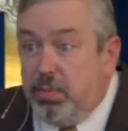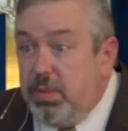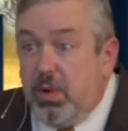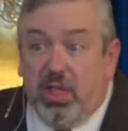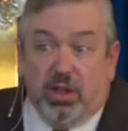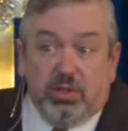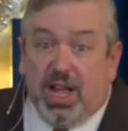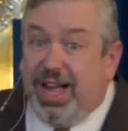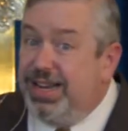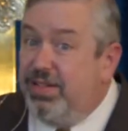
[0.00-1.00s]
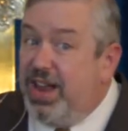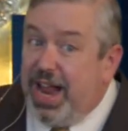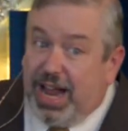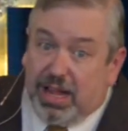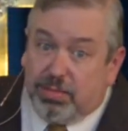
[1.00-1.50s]
people of those kind of
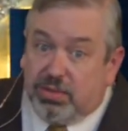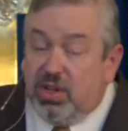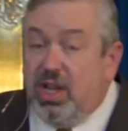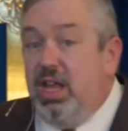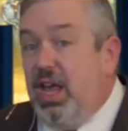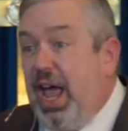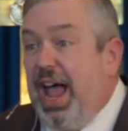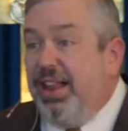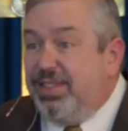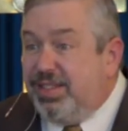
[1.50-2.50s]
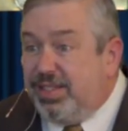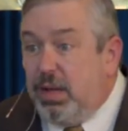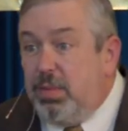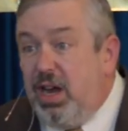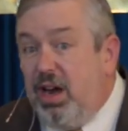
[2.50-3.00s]
names, at the
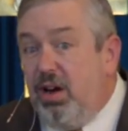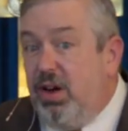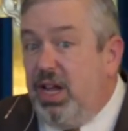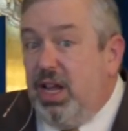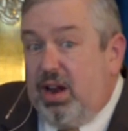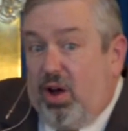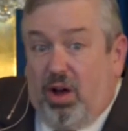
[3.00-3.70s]
seminary and